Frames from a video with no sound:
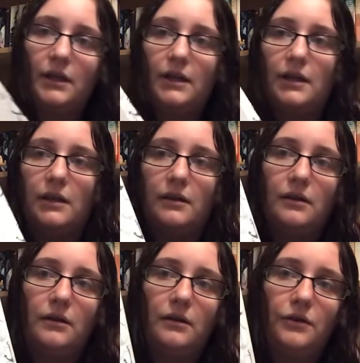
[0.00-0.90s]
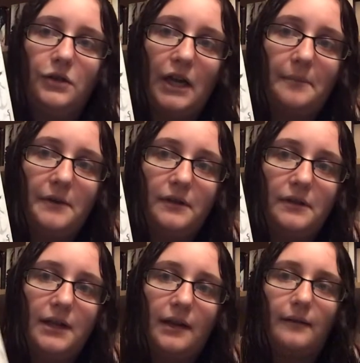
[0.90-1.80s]
The
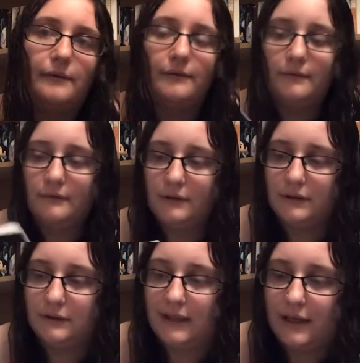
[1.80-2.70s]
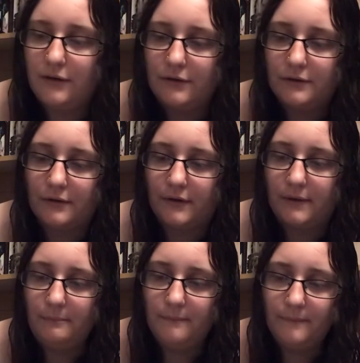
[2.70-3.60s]
chapters have little anchors
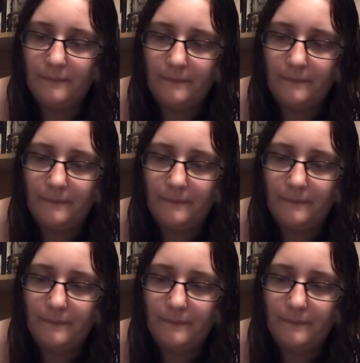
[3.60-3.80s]
on them.